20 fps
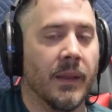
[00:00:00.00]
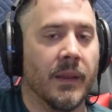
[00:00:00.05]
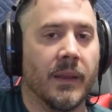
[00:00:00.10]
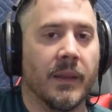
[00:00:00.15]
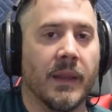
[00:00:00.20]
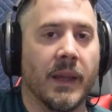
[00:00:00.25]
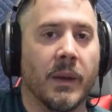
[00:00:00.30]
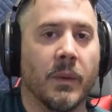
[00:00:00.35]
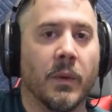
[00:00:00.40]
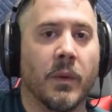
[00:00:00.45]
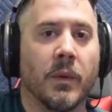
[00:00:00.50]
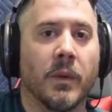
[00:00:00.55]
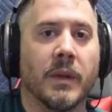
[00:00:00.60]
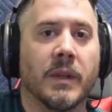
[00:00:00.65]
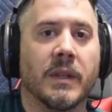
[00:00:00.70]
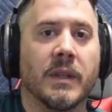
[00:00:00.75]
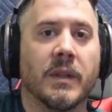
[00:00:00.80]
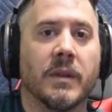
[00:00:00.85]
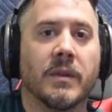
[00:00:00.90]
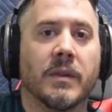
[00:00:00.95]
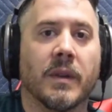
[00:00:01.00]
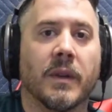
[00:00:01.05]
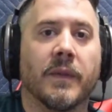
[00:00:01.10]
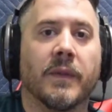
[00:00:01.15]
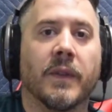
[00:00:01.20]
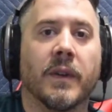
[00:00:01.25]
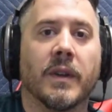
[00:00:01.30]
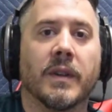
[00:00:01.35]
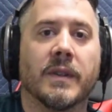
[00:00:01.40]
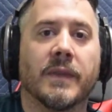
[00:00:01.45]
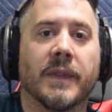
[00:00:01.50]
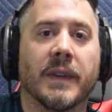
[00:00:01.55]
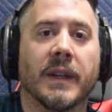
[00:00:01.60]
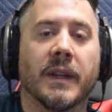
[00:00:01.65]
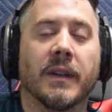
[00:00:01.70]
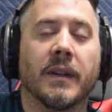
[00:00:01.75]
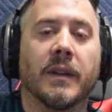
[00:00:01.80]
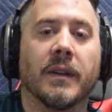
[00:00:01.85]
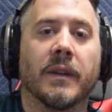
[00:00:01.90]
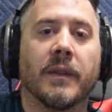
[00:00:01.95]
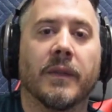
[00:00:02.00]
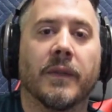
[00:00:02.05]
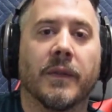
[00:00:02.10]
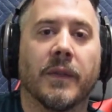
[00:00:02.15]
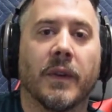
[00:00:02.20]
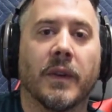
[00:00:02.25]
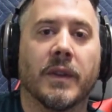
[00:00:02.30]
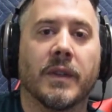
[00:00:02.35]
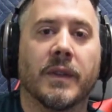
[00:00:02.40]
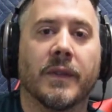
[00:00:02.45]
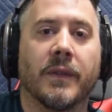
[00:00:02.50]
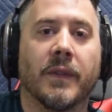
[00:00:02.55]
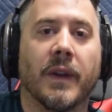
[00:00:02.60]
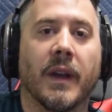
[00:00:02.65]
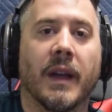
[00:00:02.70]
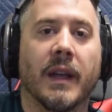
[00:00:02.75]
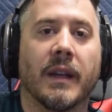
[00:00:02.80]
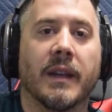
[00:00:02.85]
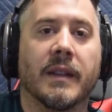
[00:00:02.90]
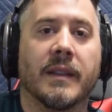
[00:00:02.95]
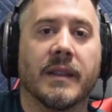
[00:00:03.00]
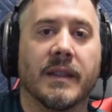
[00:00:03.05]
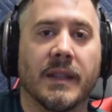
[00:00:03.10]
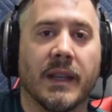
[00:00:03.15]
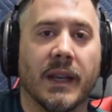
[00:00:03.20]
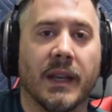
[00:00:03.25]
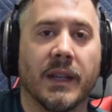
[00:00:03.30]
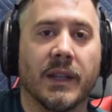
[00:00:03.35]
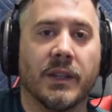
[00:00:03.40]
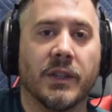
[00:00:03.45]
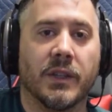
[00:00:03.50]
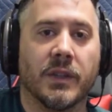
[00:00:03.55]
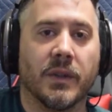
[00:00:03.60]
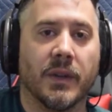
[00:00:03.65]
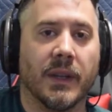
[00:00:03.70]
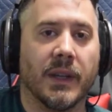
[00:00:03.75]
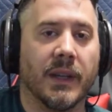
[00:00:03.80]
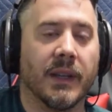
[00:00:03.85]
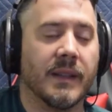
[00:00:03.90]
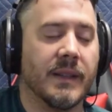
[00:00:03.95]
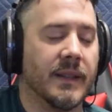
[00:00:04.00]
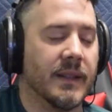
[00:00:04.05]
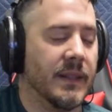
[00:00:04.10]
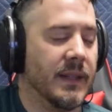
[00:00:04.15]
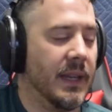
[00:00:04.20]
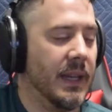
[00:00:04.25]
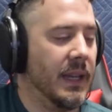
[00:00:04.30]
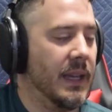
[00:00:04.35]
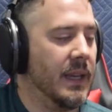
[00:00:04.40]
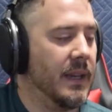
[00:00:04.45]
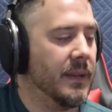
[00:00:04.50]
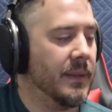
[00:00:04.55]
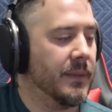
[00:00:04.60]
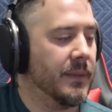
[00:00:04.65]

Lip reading: Then we're going to use our 1st finger, 1st fret, 2nd string, C.